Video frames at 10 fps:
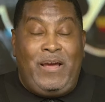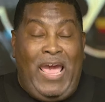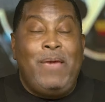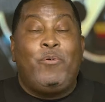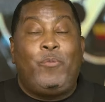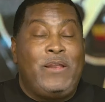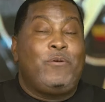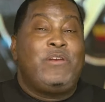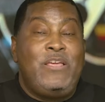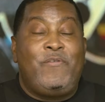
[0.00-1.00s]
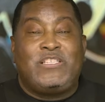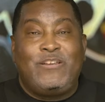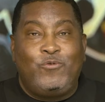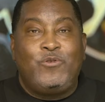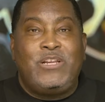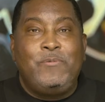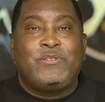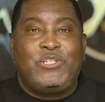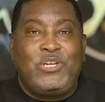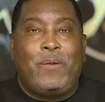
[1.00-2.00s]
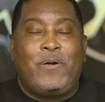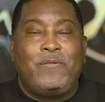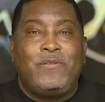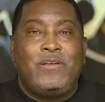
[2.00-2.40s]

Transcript: Abel played on defense, if would. He was a shepherd.